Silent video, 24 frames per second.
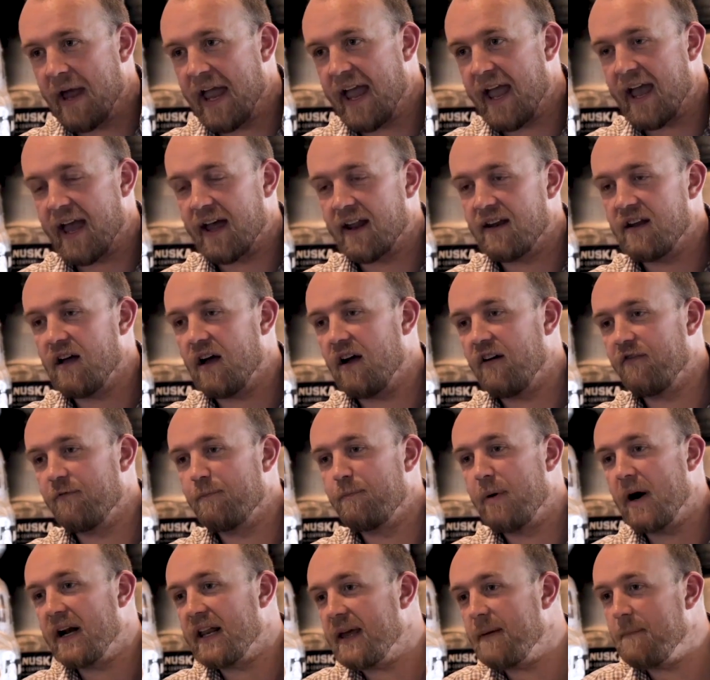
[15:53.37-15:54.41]
band
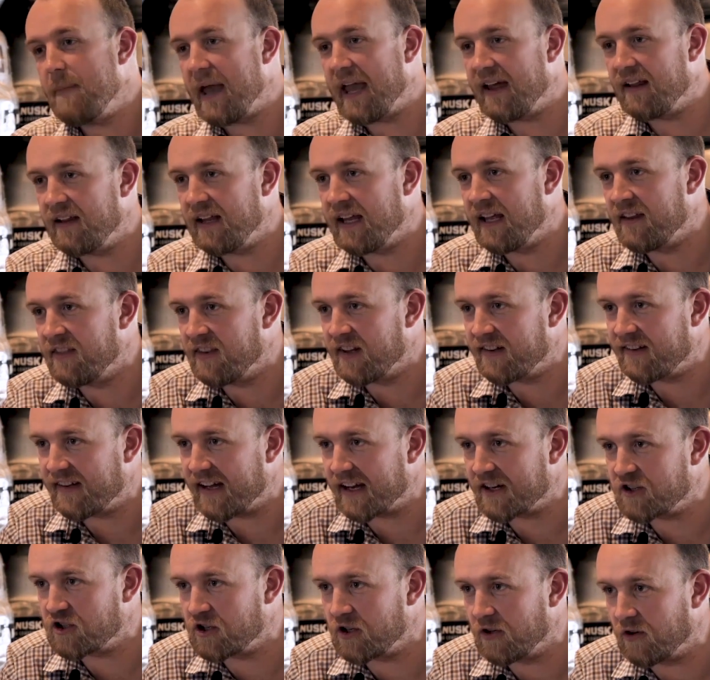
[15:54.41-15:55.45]
of Buddy Bailey and the
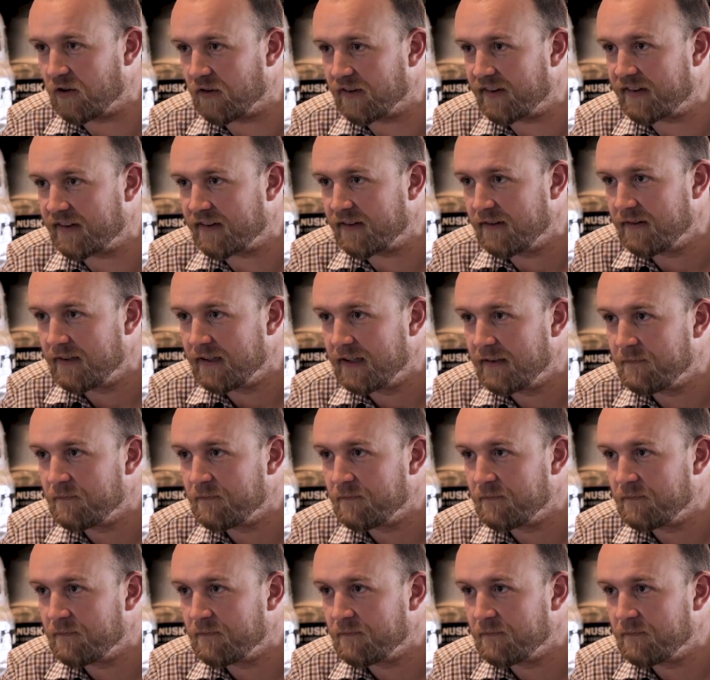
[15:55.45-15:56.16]
Sectionals.